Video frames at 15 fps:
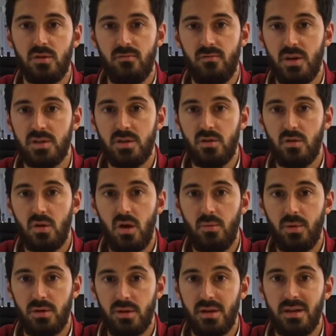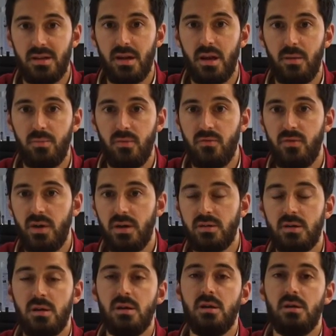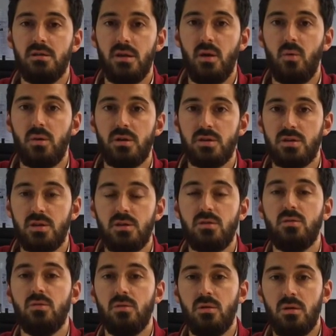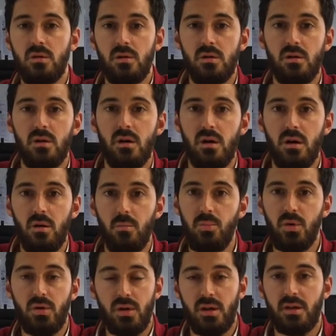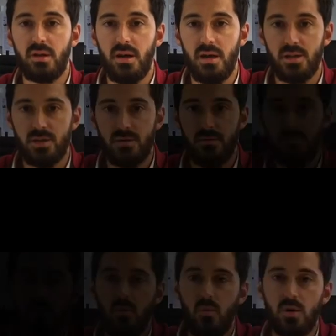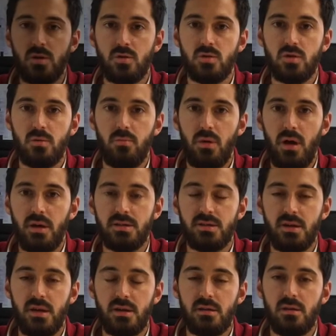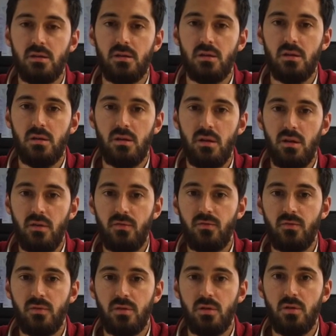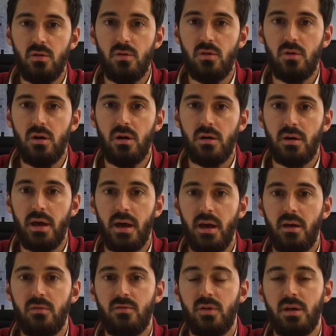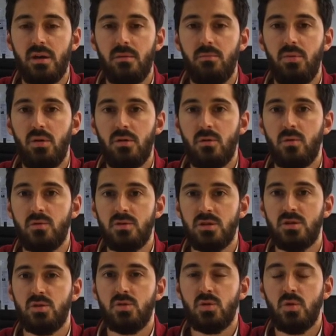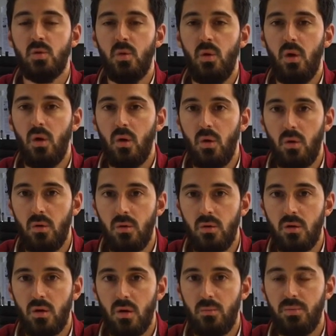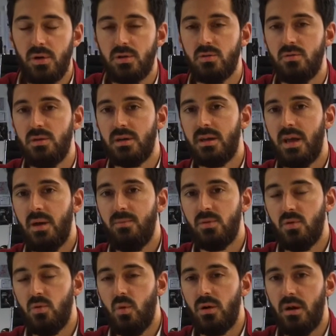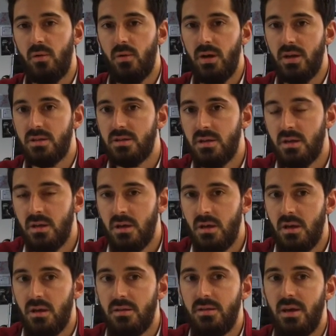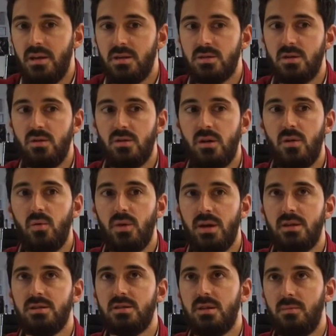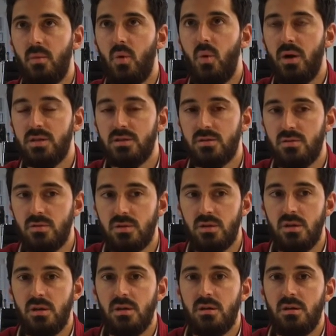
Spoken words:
investing in your company, taking that leap of faith, they want to see you burning that cash, which also implies that if you have a burn rate which is too low compared to the capital you want to raise, that is going to raise some questions